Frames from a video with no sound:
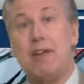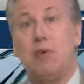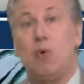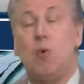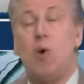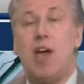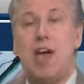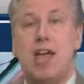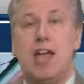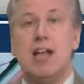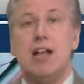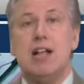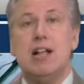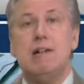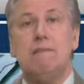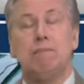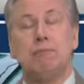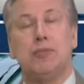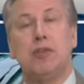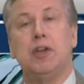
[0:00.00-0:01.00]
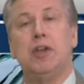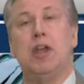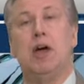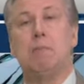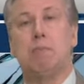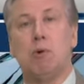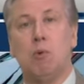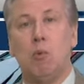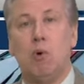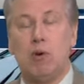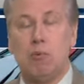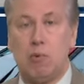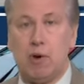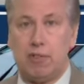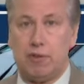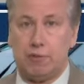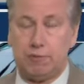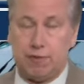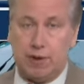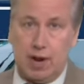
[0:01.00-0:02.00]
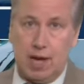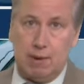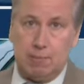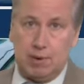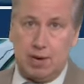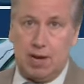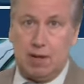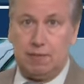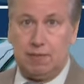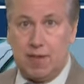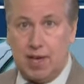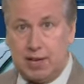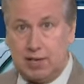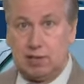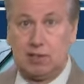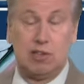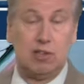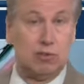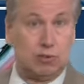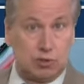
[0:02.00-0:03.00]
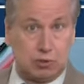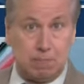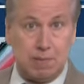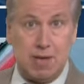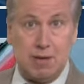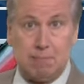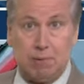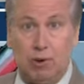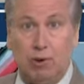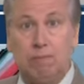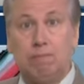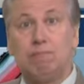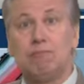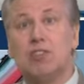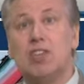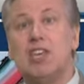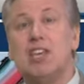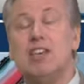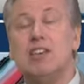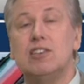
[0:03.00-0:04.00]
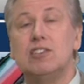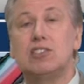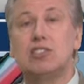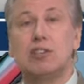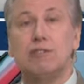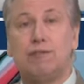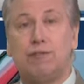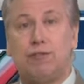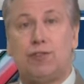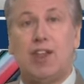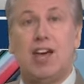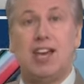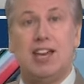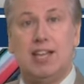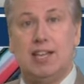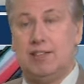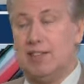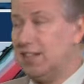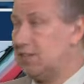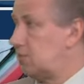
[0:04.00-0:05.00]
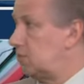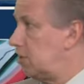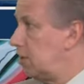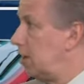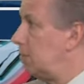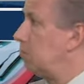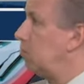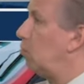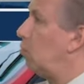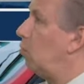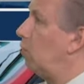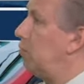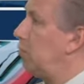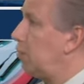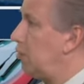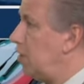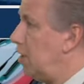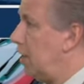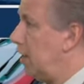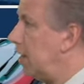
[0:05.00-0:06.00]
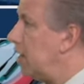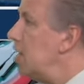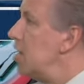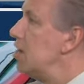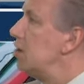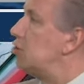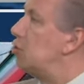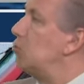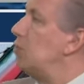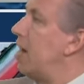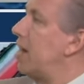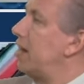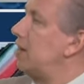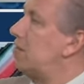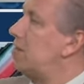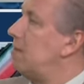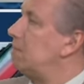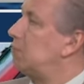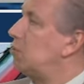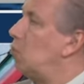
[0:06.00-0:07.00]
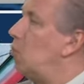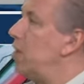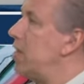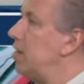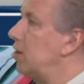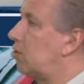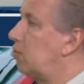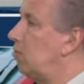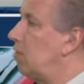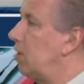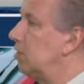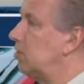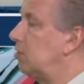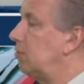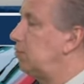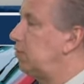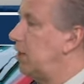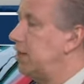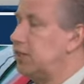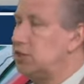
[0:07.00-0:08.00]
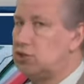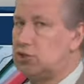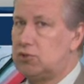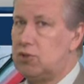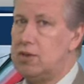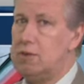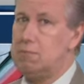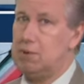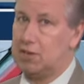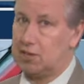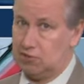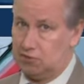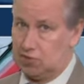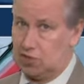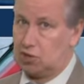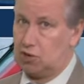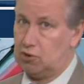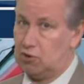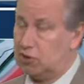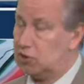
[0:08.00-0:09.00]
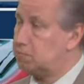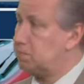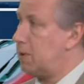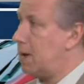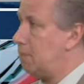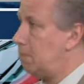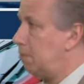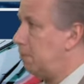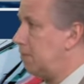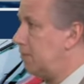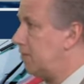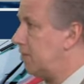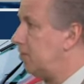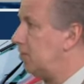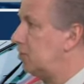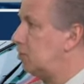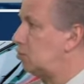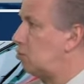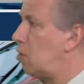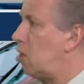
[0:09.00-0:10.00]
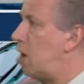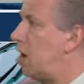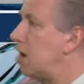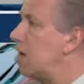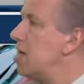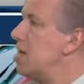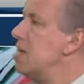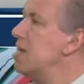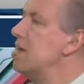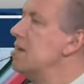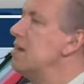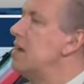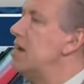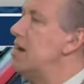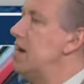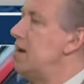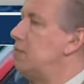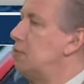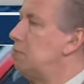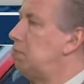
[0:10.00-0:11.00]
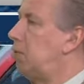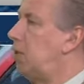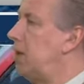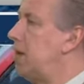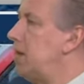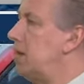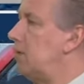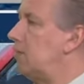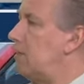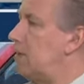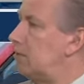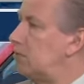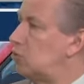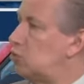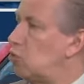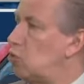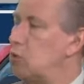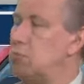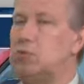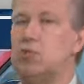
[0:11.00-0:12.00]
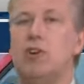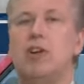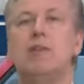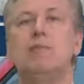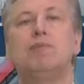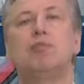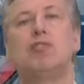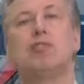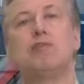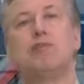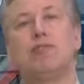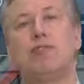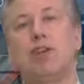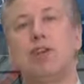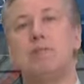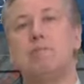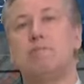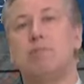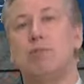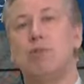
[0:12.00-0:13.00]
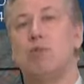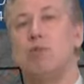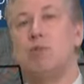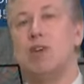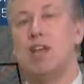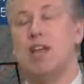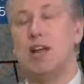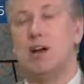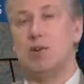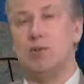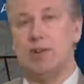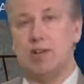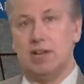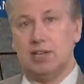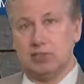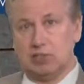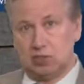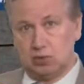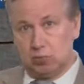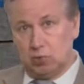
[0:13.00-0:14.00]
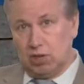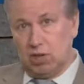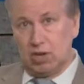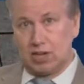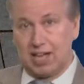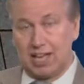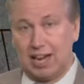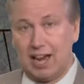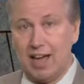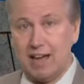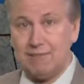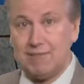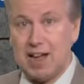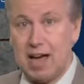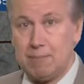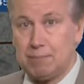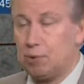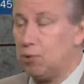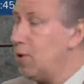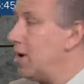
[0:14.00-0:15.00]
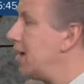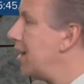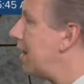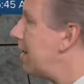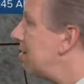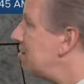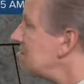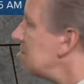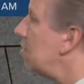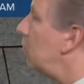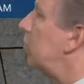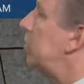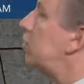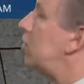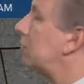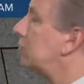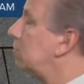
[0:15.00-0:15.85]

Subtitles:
the way, the number one weather phenomenon that kills people is flooding. That's the number one thing. Do not attempt to wade across a flooded stream because the current's probably very strong, and never playing around storm drains or flood-prone areas. As we look at live Doppler radar, we do have